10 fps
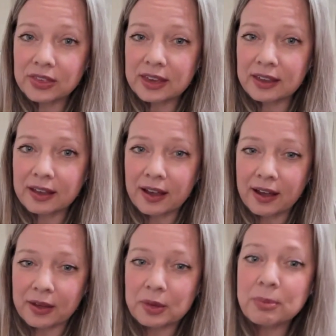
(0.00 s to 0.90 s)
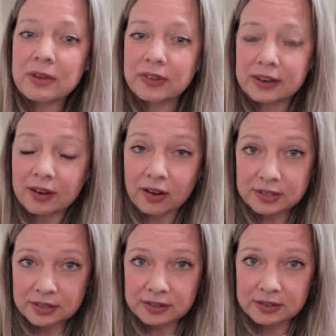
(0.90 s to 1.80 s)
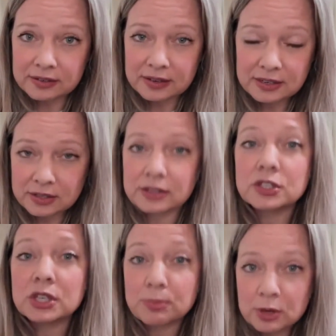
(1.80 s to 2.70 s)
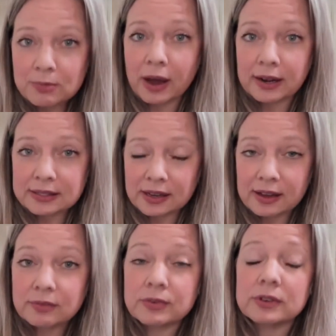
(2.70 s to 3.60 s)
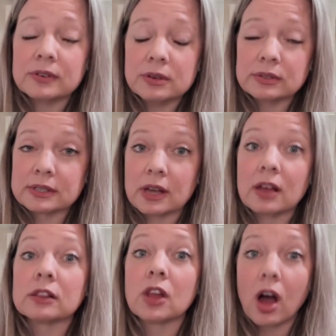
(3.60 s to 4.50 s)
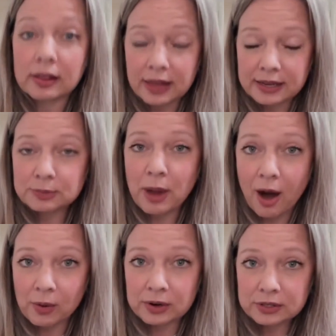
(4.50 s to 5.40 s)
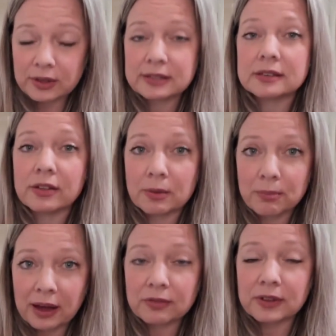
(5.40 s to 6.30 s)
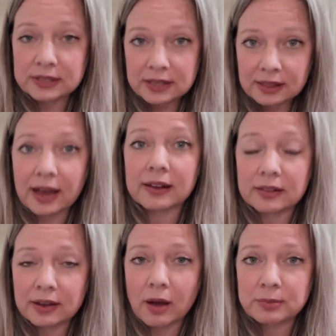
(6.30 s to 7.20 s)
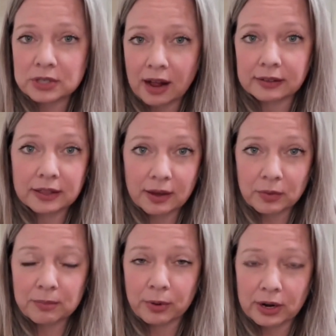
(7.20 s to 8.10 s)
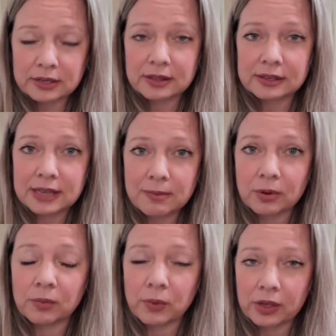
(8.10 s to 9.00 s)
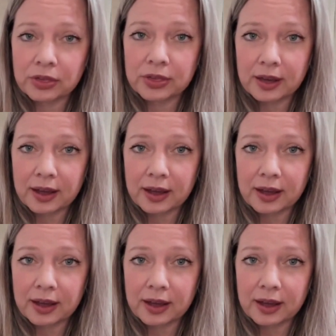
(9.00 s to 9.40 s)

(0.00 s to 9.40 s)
the pivot into the GPU mining side uses a lot less power, so that's another benefit to that, the optionality that we bring to the table with